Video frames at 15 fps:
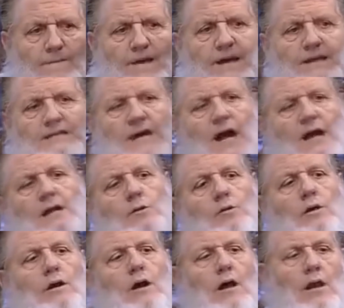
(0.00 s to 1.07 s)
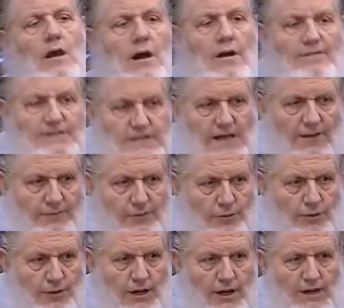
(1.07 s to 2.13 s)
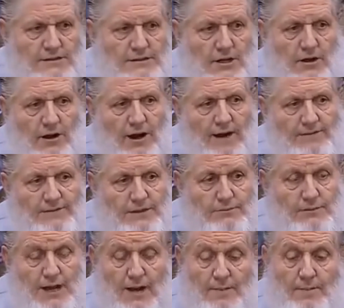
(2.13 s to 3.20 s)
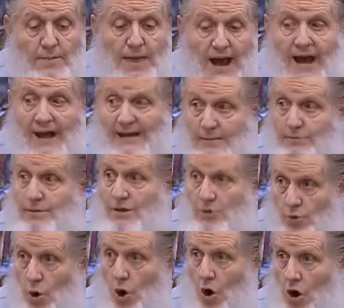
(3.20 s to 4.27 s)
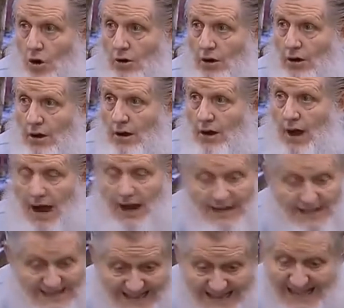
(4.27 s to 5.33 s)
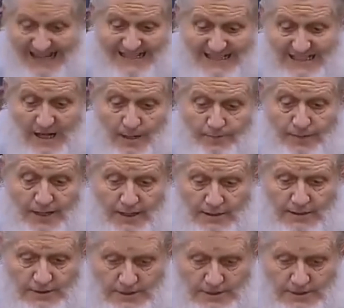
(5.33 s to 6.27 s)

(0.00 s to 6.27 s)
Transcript: exactly what a lot of us have to realize in our life sometimes. I can be wrong. I could think something is